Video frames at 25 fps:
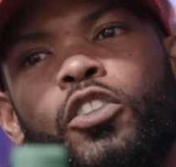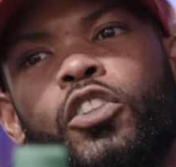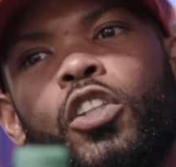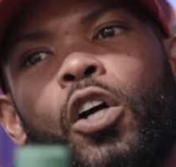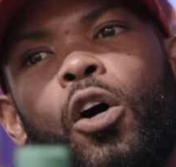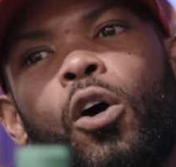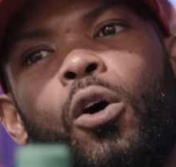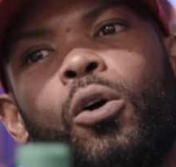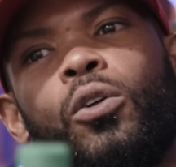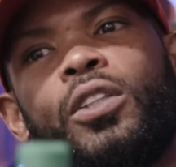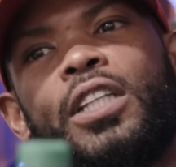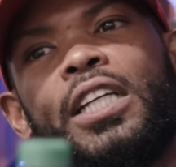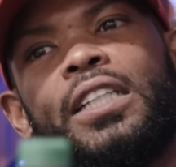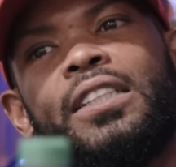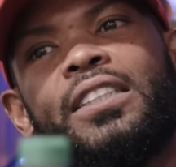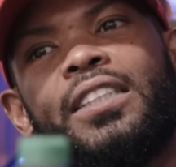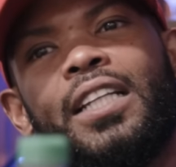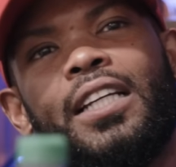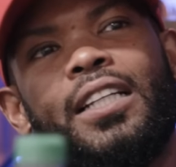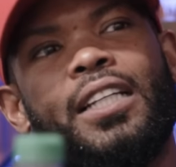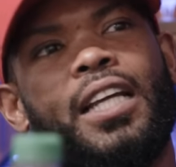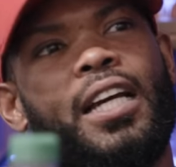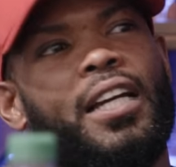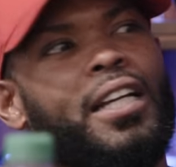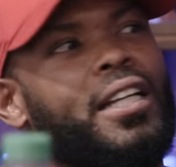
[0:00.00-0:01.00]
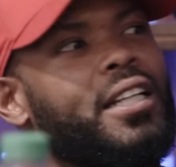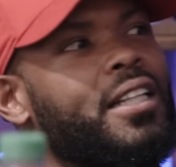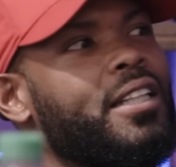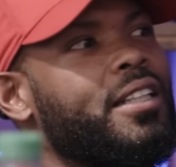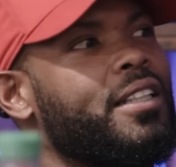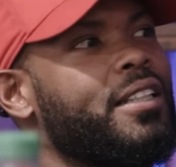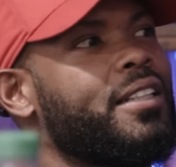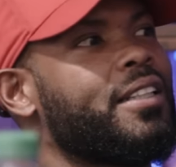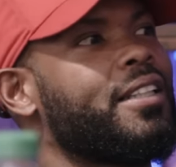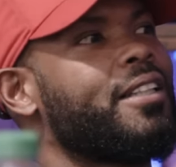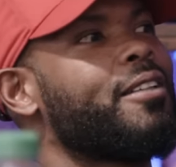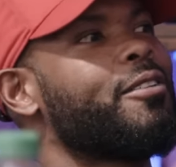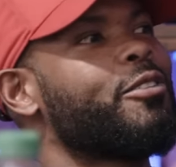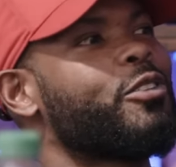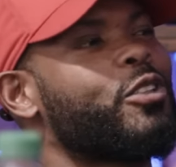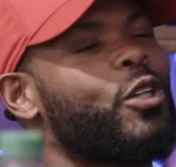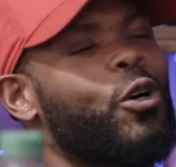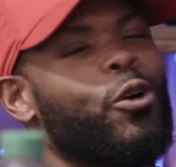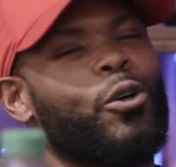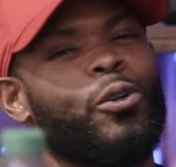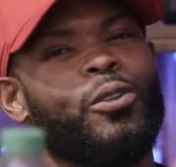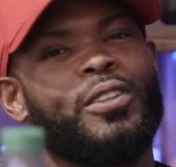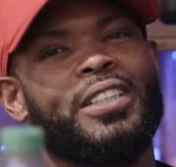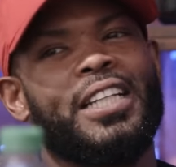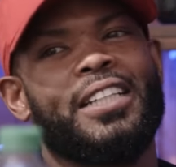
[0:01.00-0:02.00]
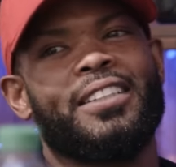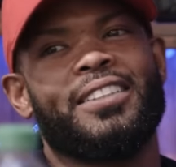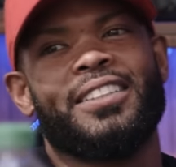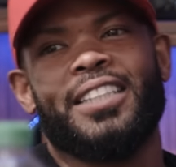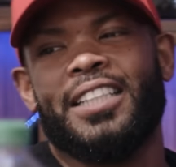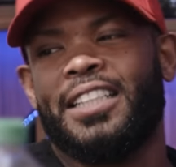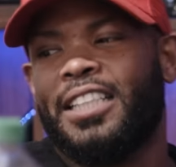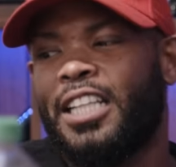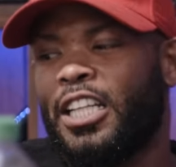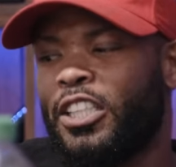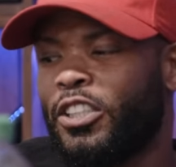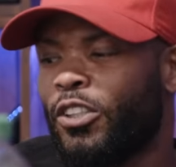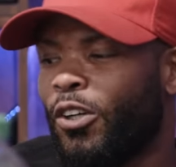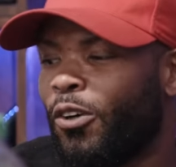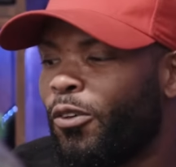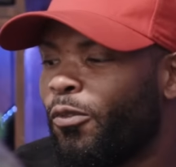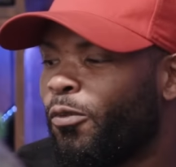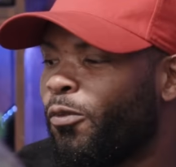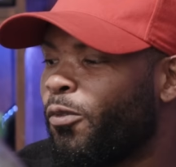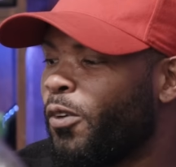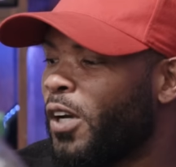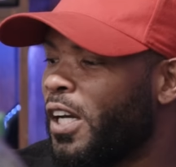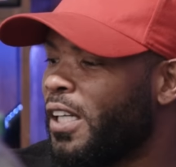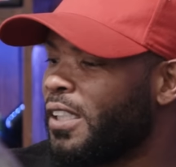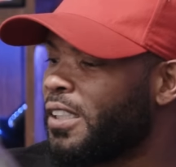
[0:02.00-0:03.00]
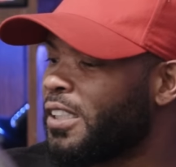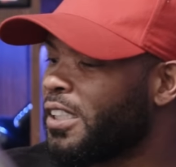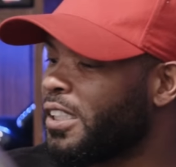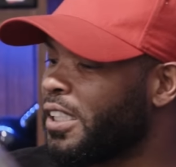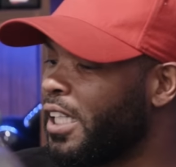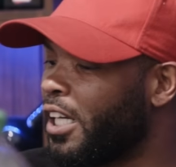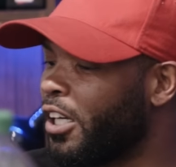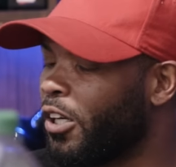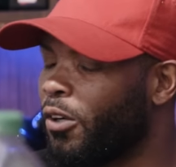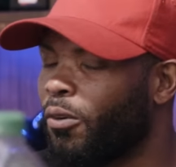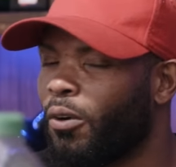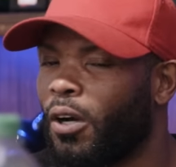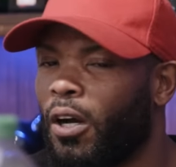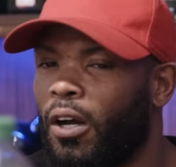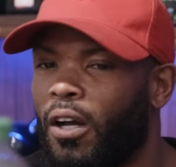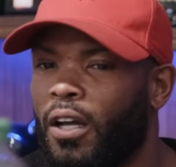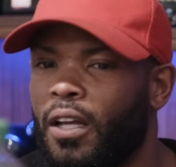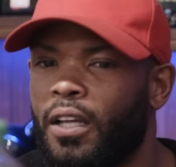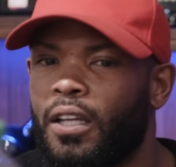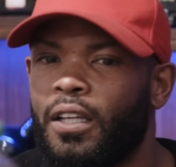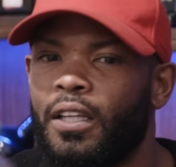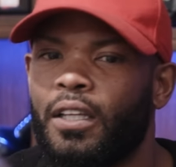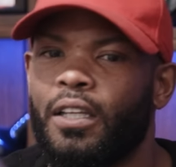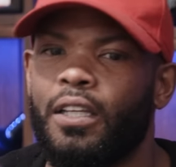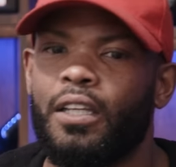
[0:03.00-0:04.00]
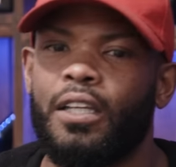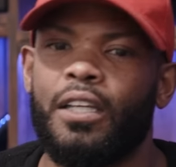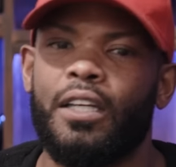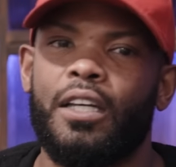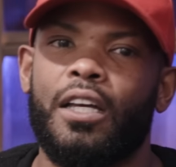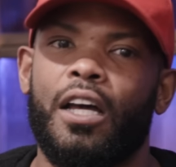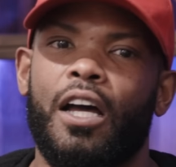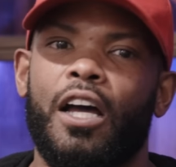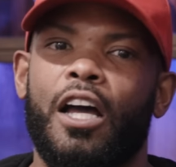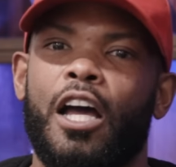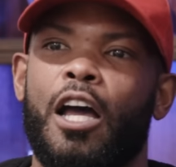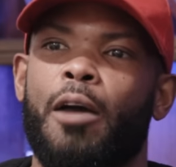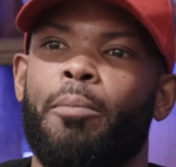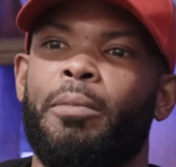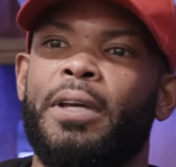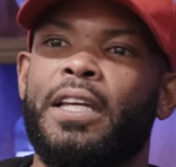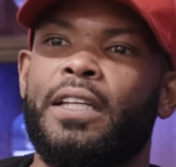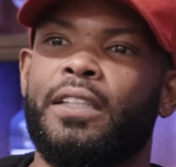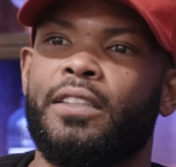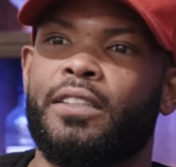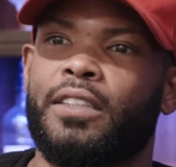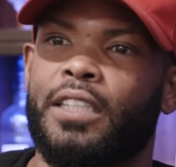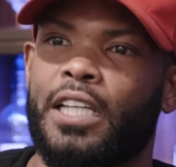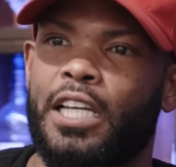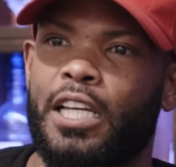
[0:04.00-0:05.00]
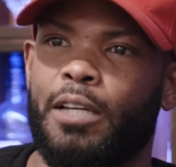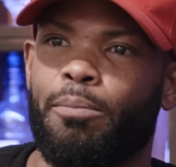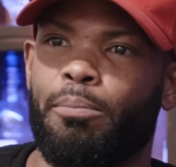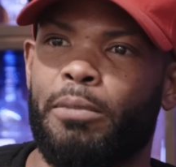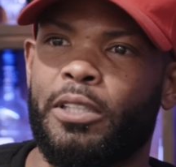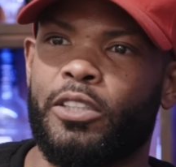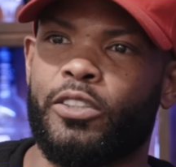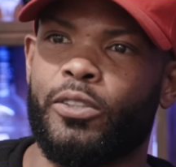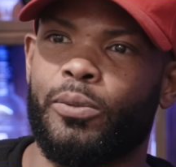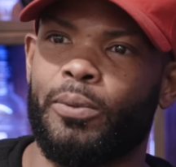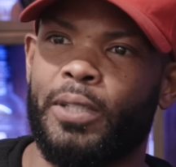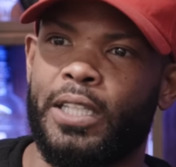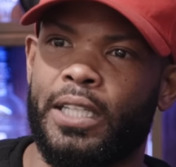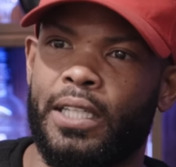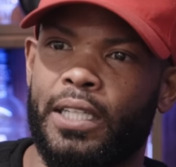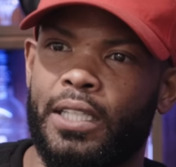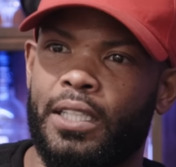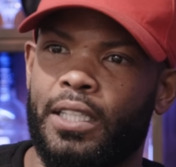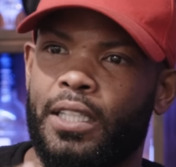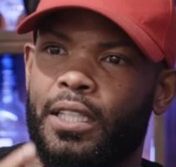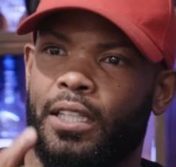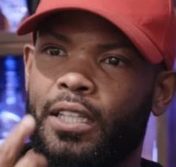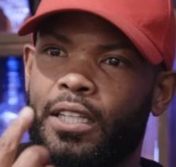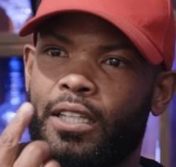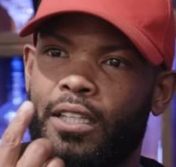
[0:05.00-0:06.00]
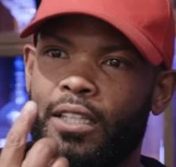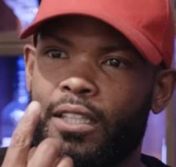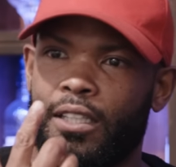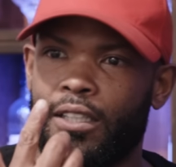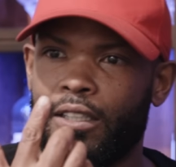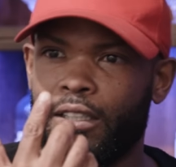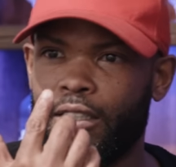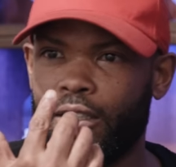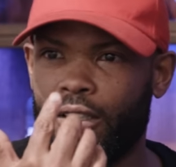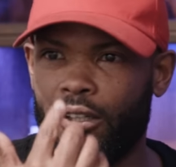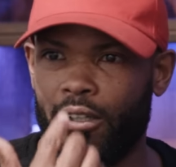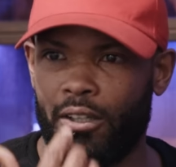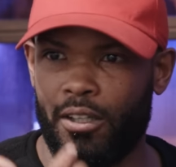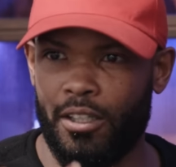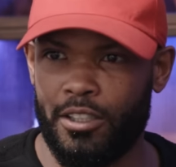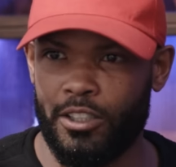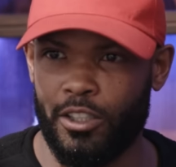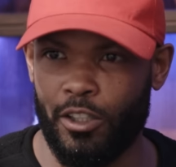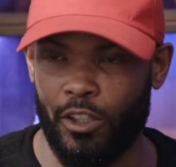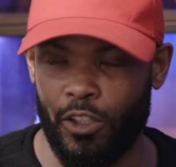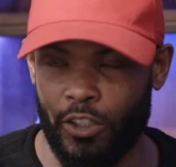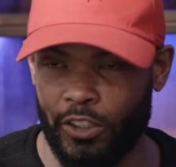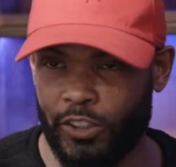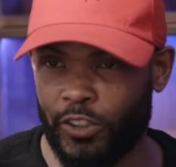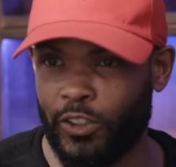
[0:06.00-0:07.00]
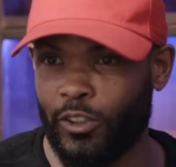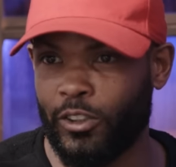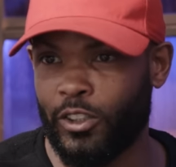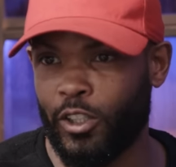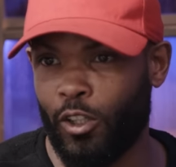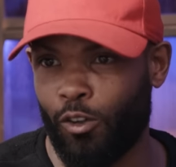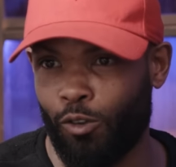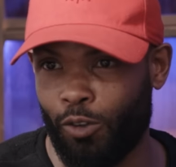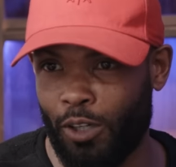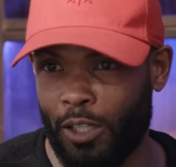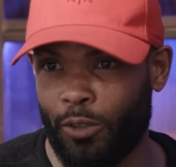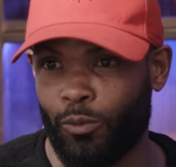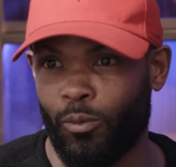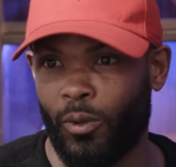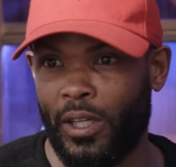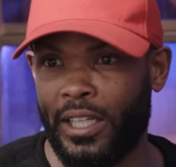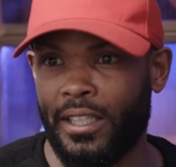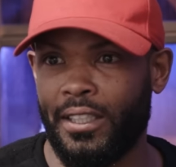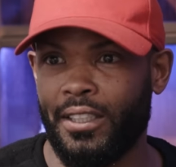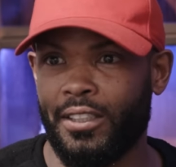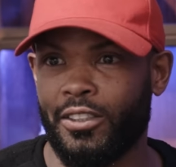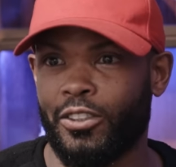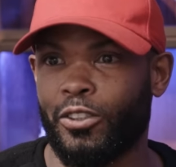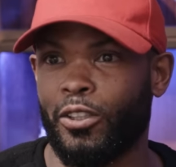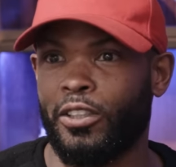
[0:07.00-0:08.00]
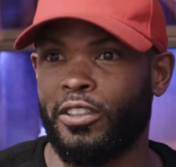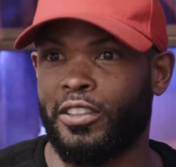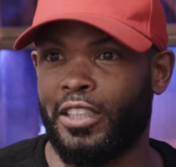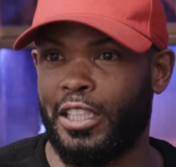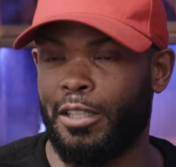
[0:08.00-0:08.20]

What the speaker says: So they say that. They say that your first chakra is in between. Your it's on your runway, so it's